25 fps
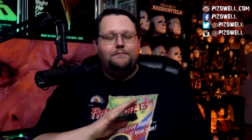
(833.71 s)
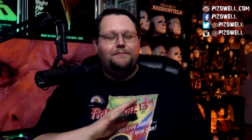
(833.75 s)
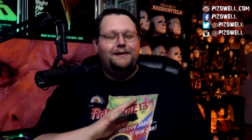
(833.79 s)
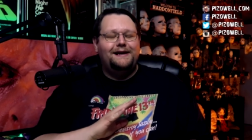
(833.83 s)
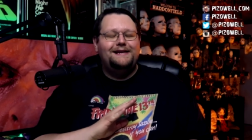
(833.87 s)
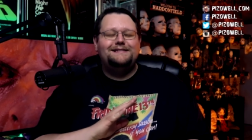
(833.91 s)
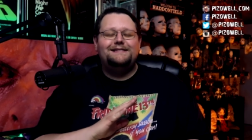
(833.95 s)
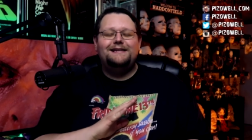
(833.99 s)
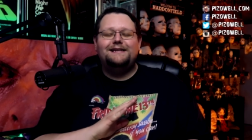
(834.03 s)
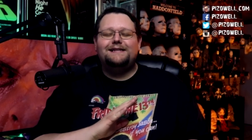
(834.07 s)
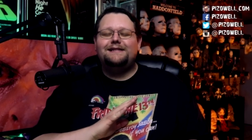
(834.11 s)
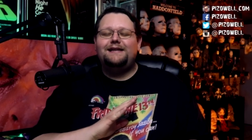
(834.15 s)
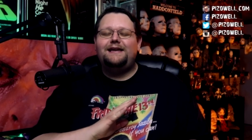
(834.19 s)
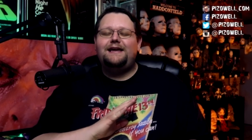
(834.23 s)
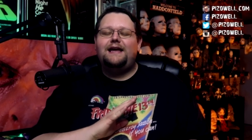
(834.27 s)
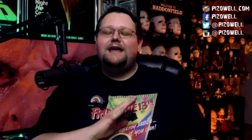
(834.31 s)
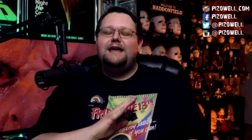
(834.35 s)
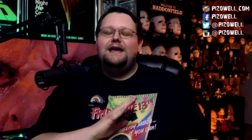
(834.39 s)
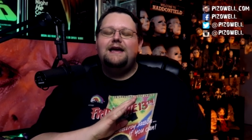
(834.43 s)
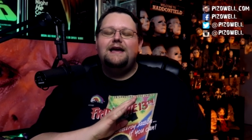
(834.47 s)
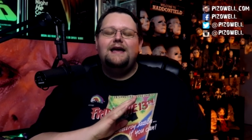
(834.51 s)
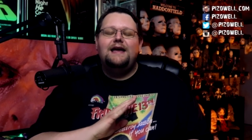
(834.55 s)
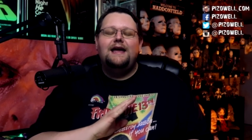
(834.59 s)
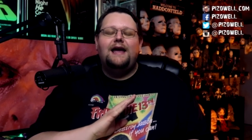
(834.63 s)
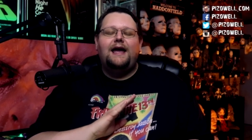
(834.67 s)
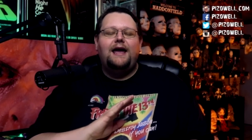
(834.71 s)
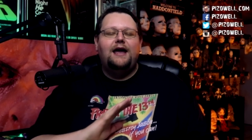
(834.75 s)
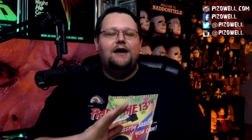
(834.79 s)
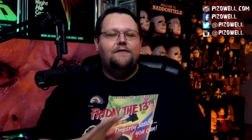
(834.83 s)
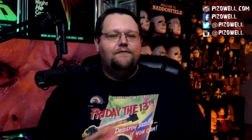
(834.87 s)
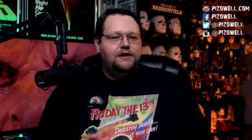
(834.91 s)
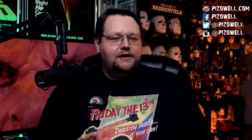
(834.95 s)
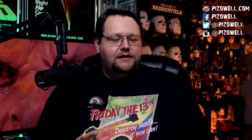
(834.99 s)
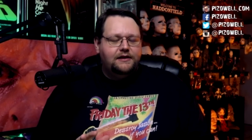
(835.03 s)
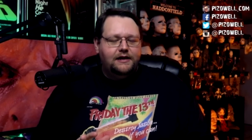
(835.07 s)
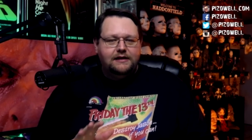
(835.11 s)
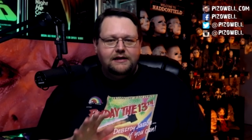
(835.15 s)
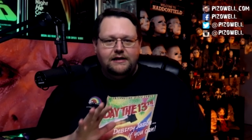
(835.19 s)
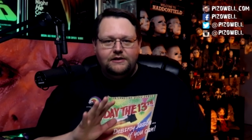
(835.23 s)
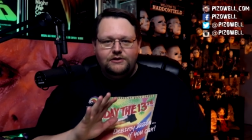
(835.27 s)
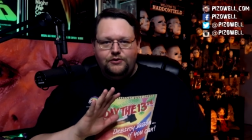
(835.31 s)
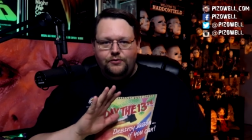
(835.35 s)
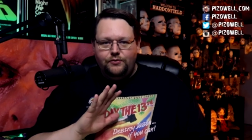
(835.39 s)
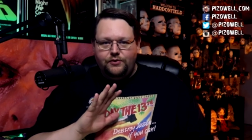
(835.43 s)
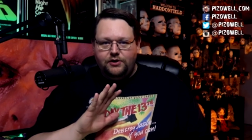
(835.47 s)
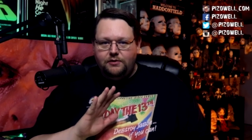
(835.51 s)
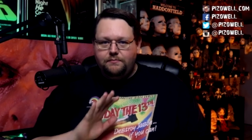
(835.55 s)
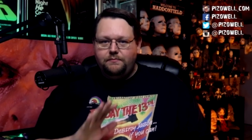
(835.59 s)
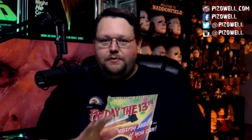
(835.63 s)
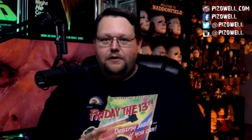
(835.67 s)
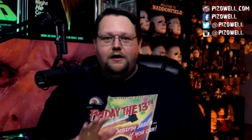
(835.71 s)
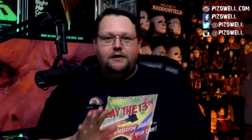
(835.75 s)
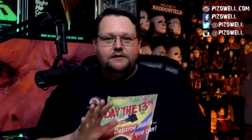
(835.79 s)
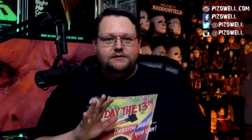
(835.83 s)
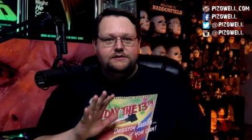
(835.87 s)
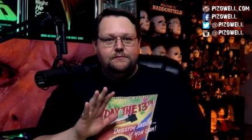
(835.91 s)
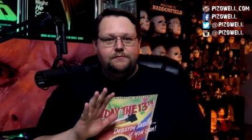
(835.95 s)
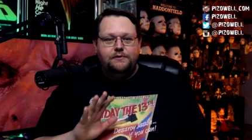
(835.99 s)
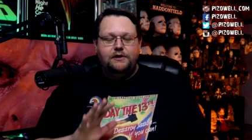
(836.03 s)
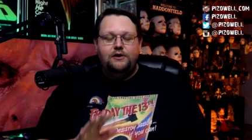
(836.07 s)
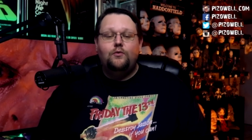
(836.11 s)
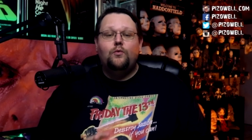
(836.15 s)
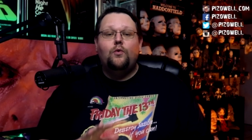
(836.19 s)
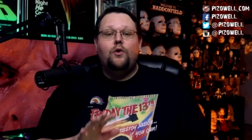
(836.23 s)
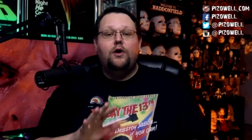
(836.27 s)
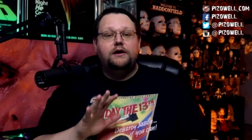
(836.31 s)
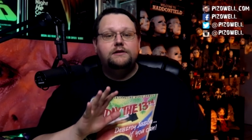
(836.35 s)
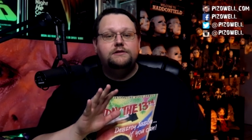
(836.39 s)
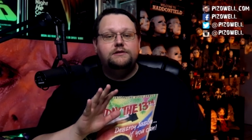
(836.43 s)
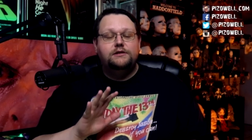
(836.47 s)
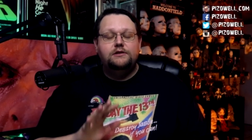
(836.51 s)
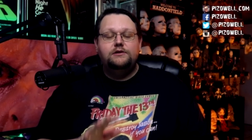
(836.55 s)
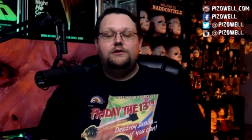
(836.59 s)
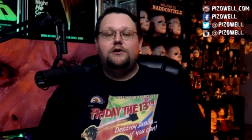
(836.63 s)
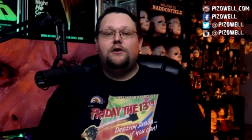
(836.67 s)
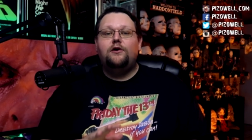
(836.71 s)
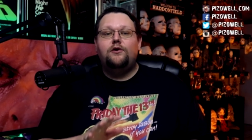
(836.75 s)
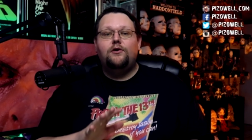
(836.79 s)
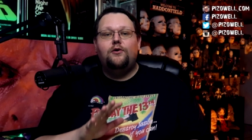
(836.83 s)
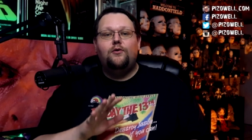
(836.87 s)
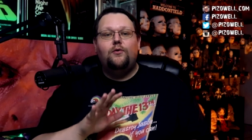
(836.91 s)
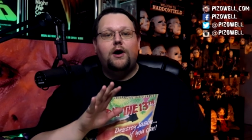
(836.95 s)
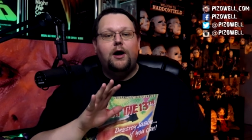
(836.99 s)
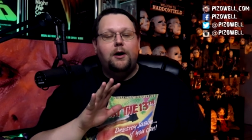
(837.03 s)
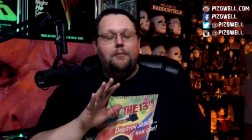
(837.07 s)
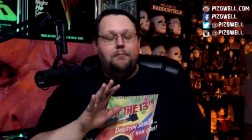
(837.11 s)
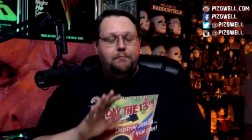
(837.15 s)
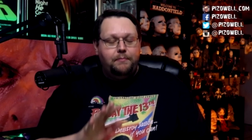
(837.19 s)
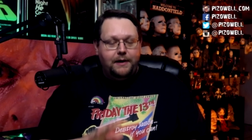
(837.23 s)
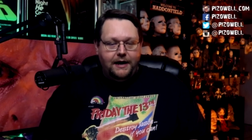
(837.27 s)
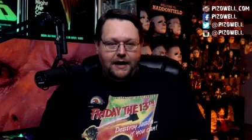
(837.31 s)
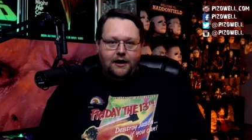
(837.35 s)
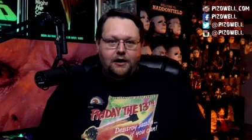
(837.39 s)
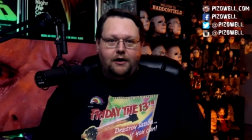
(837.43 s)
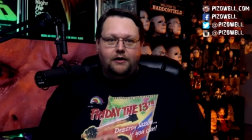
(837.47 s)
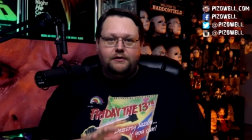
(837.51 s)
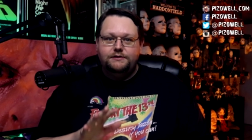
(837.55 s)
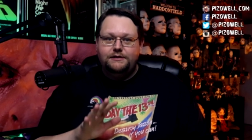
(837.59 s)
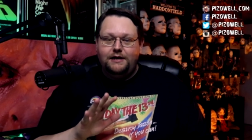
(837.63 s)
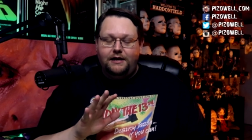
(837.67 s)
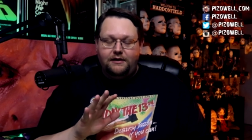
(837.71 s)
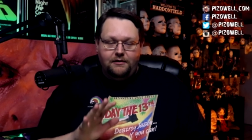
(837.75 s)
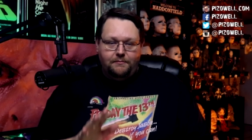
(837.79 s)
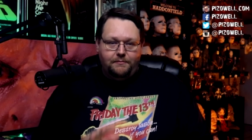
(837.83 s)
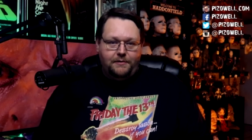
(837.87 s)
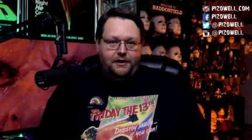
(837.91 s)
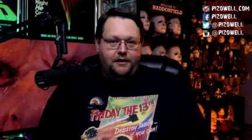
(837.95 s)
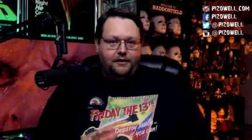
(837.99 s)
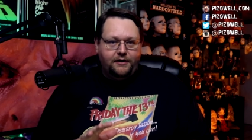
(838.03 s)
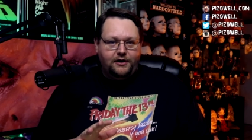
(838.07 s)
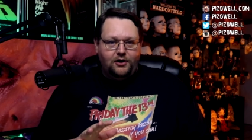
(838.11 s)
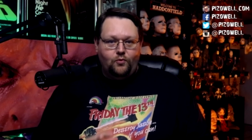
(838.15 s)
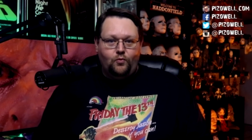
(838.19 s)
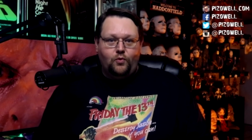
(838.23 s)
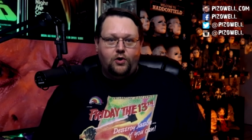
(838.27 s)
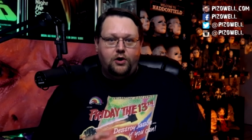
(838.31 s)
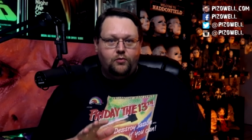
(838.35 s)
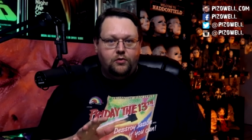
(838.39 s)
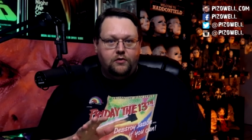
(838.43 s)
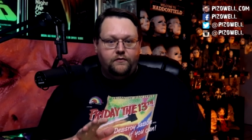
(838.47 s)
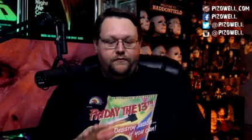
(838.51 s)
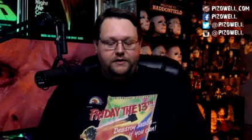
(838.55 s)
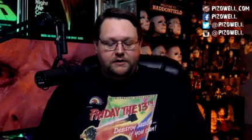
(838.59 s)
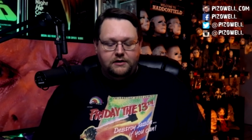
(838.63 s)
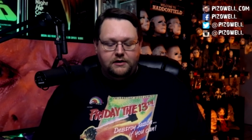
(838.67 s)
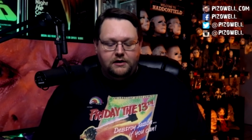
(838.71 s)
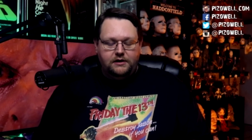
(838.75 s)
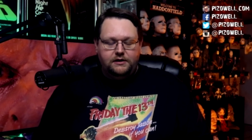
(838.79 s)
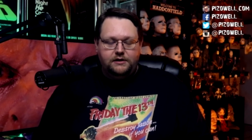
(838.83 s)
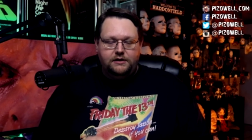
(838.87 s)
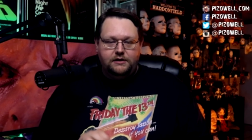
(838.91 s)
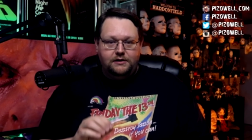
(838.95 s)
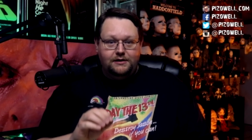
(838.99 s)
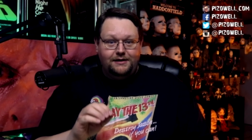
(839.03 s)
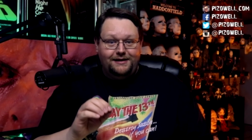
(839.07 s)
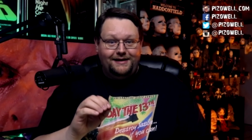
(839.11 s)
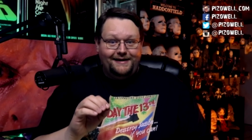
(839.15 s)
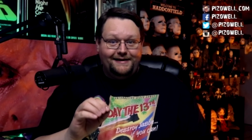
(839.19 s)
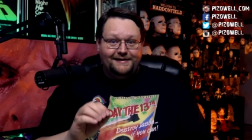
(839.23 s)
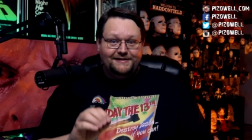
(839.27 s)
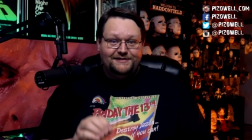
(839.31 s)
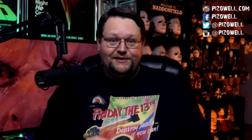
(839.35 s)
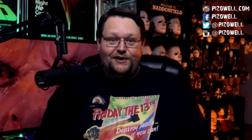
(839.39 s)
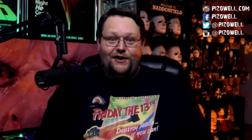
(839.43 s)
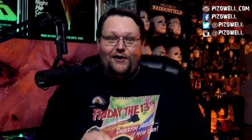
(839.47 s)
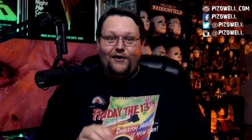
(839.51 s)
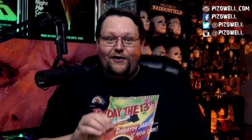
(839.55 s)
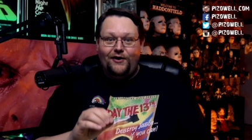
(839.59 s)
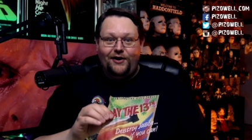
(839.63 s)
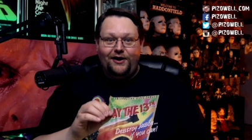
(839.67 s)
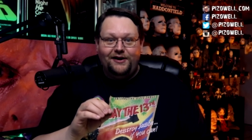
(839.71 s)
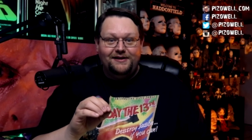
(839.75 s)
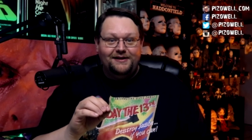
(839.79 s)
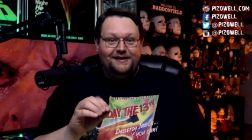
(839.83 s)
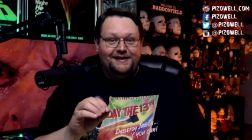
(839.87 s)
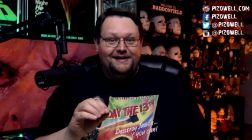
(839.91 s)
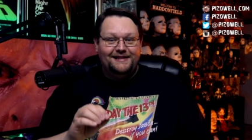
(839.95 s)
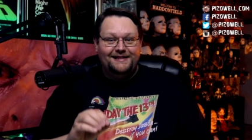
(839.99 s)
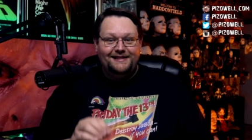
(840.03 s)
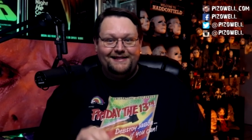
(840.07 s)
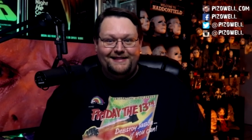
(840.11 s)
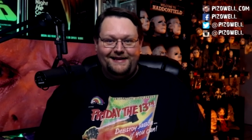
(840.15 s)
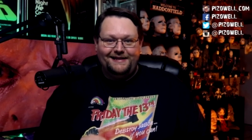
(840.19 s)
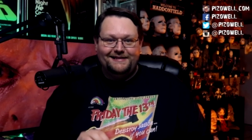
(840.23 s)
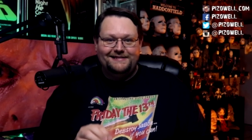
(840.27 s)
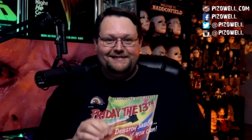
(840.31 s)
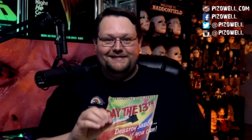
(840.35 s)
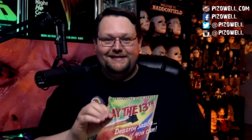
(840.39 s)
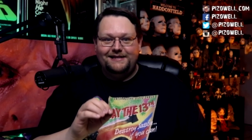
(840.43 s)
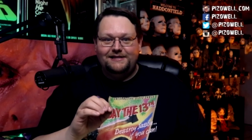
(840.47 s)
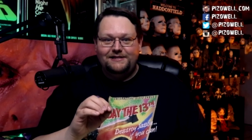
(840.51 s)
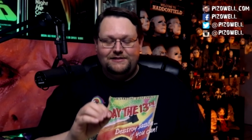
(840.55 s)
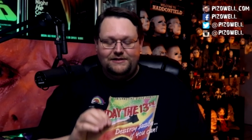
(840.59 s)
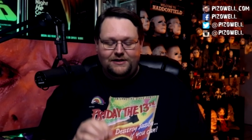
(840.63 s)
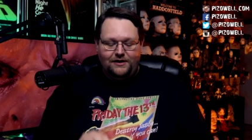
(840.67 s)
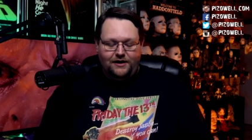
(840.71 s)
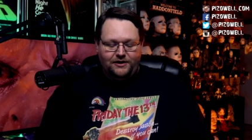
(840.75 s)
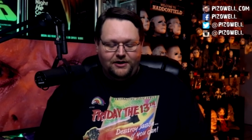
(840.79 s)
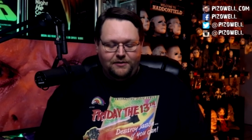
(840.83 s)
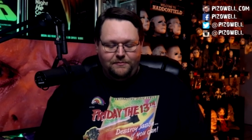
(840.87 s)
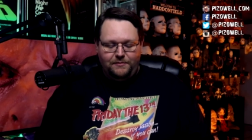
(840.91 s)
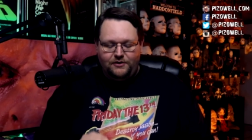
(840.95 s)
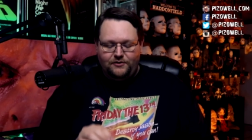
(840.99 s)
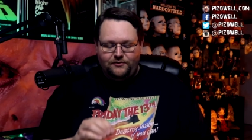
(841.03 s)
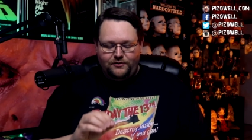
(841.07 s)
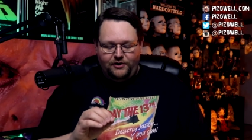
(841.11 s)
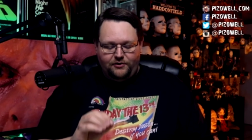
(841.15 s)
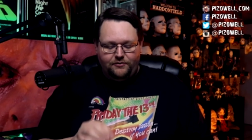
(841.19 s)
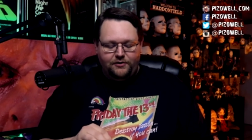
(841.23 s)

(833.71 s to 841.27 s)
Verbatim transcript: Basically, everything that you could possibly want to know about an American werewolf in London is on this documentary.